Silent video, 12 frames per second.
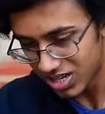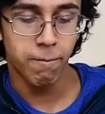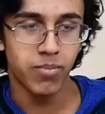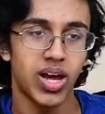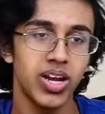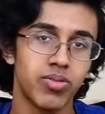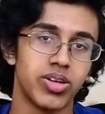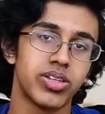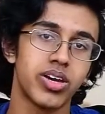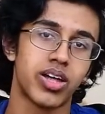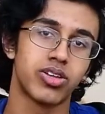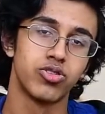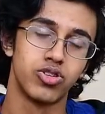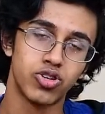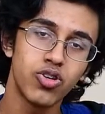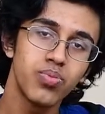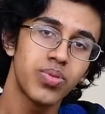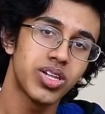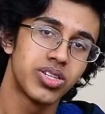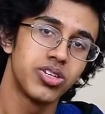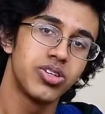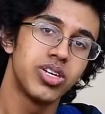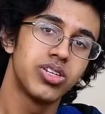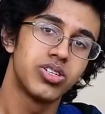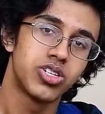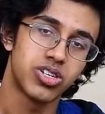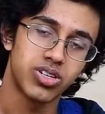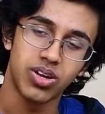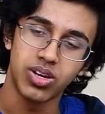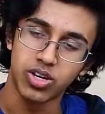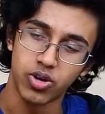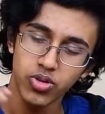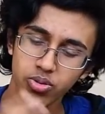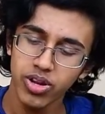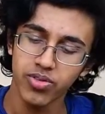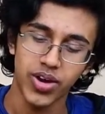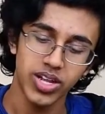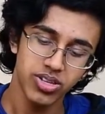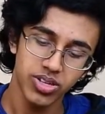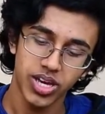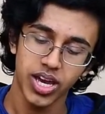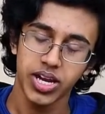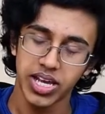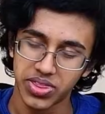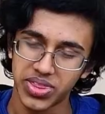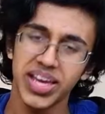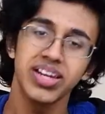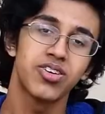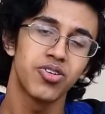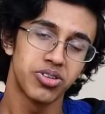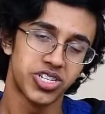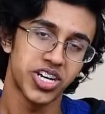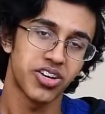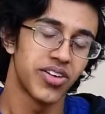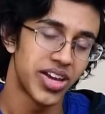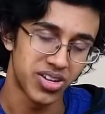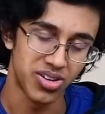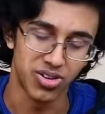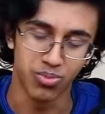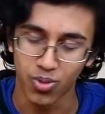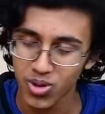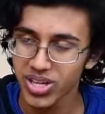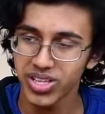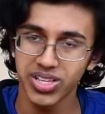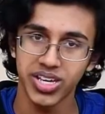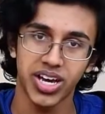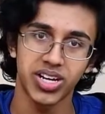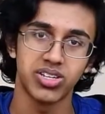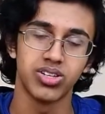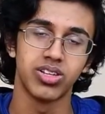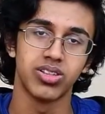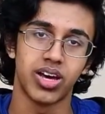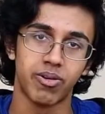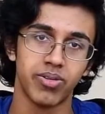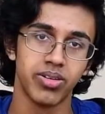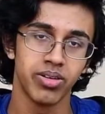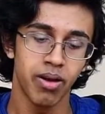But anyways, yeah, so don't make sillies, just go through it as fast as you can and then go and check your answers. You're more likely to catch sillies that way.